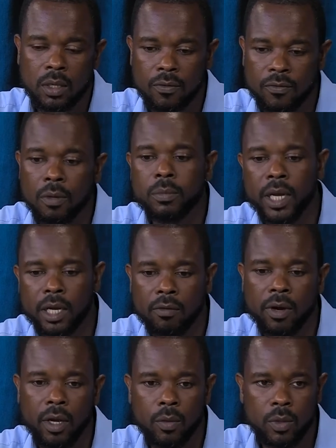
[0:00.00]
from that
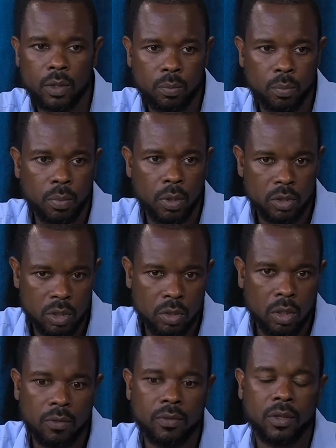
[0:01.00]
grant, we purchase
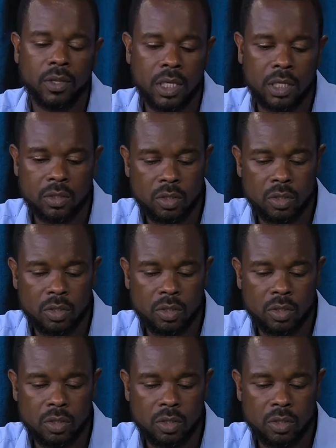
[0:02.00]
all of the things